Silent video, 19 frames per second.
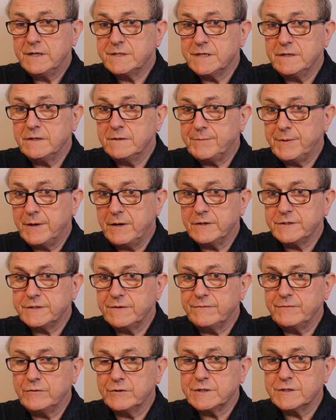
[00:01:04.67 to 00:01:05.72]
It's in the part
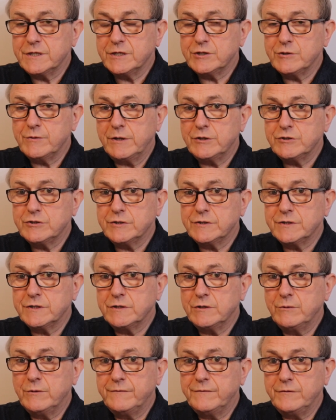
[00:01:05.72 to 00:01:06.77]
of your situation to
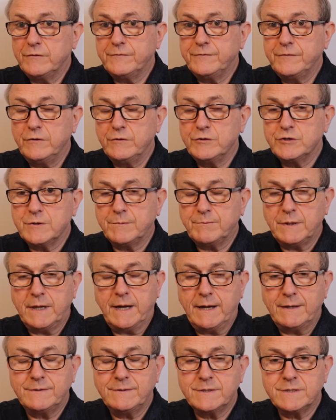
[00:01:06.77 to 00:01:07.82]
do with your future
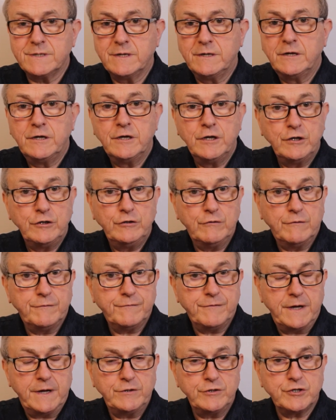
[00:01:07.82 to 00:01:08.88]
plans, your
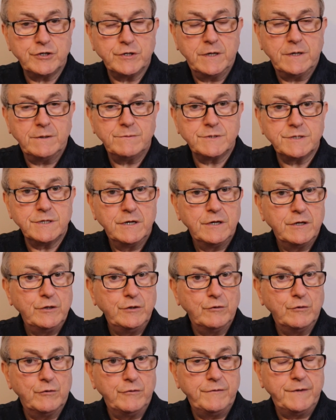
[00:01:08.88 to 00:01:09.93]
friendships,
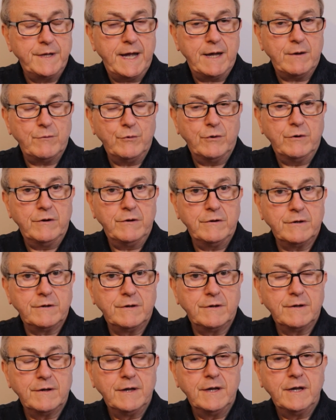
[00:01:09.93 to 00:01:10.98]
your
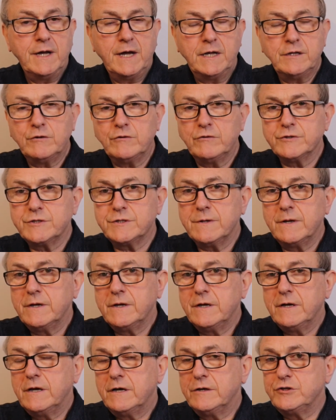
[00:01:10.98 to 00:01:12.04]
network. And of course,
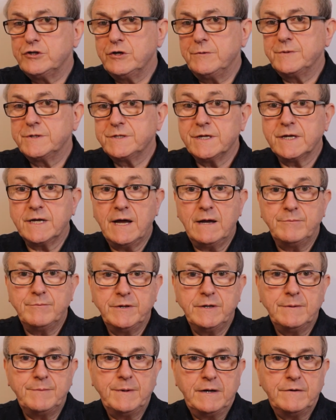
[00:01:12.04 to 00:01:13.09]
Jupiter can
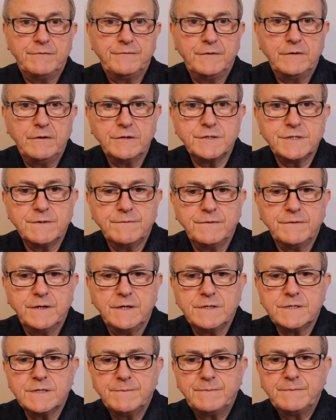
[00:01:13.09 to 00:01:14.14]
be about
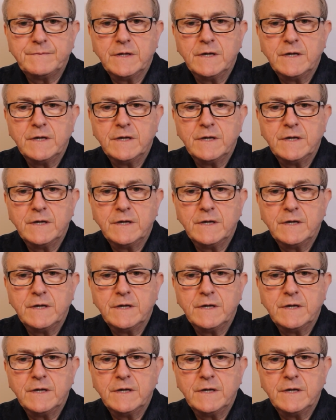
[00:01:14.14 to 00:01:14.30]
philosophies.